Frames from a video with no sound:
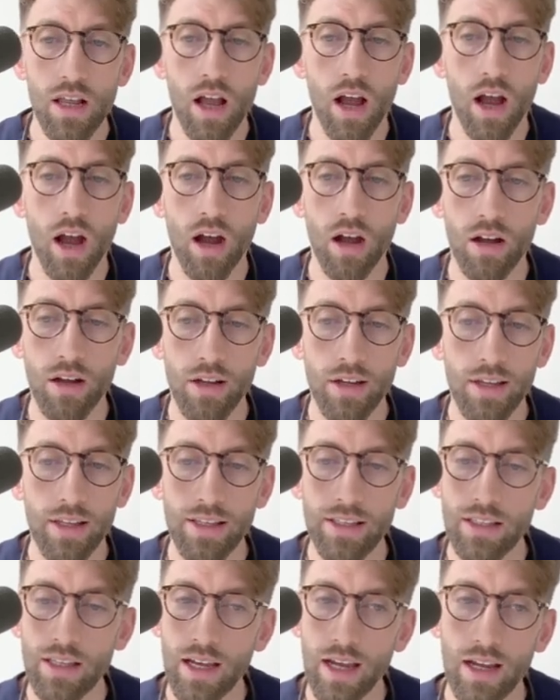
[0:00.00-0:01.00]
I
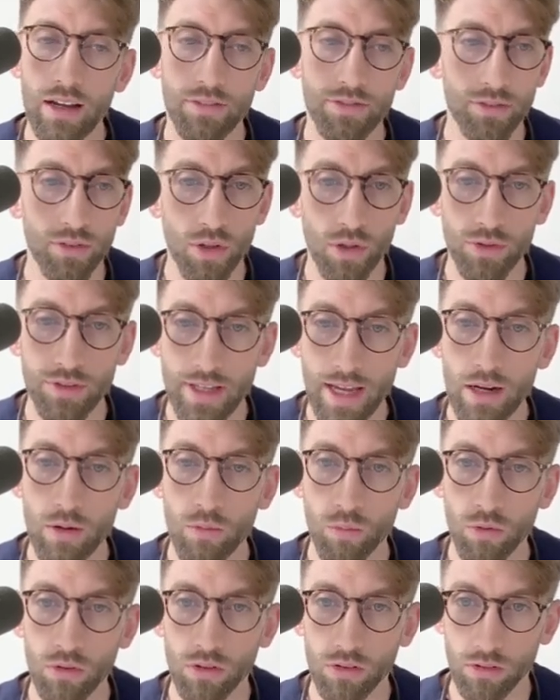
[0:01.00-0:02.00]
have no doubt
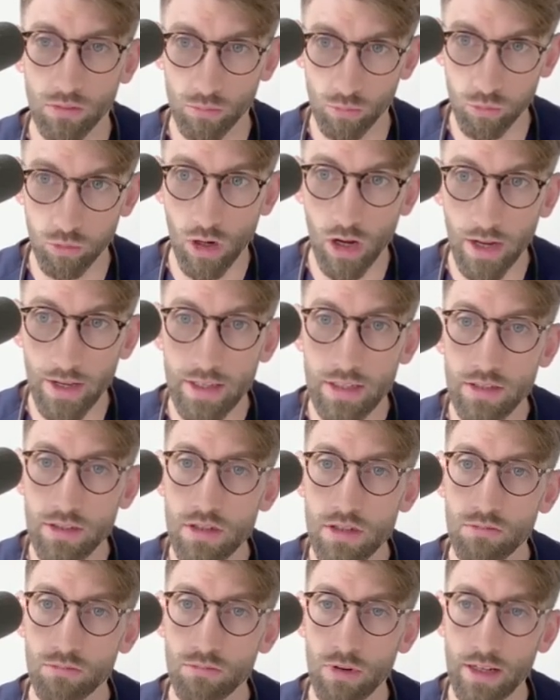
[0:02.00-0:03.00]
will rise
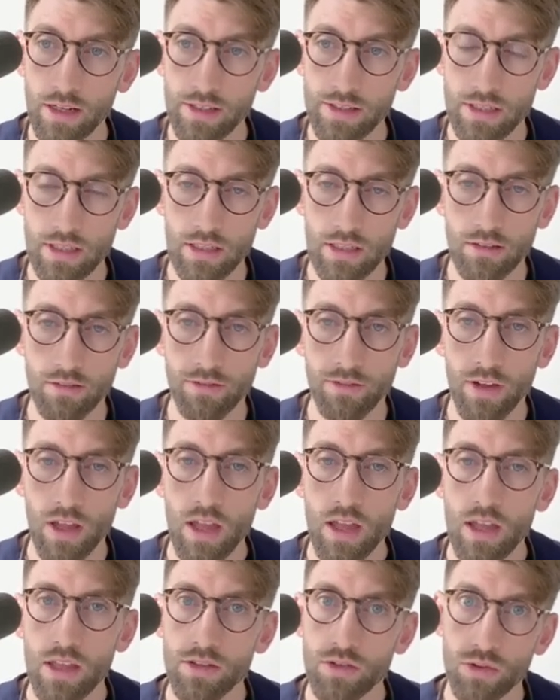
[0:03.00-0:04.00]
relative
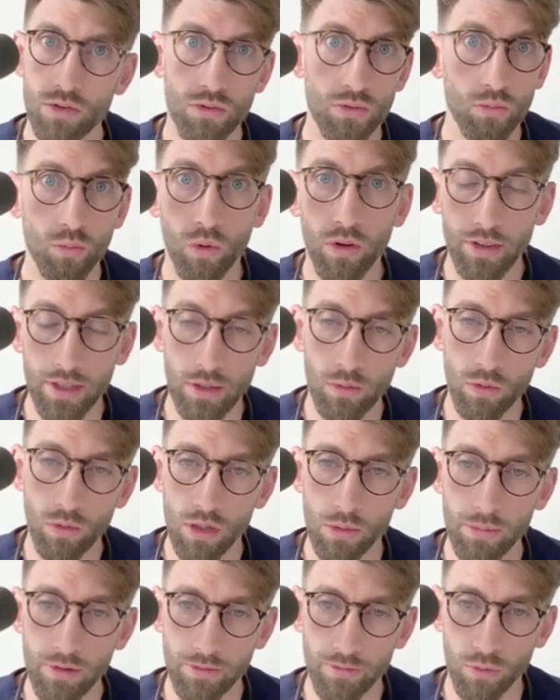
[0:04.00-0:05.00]
to what they were
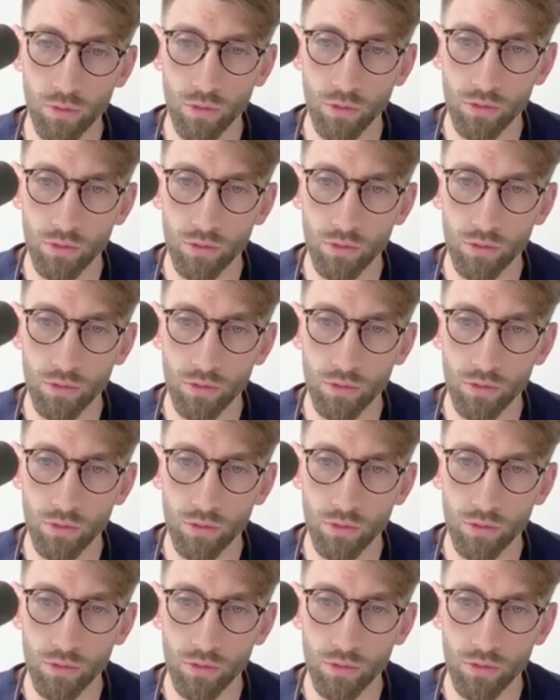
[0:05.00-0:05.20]
before.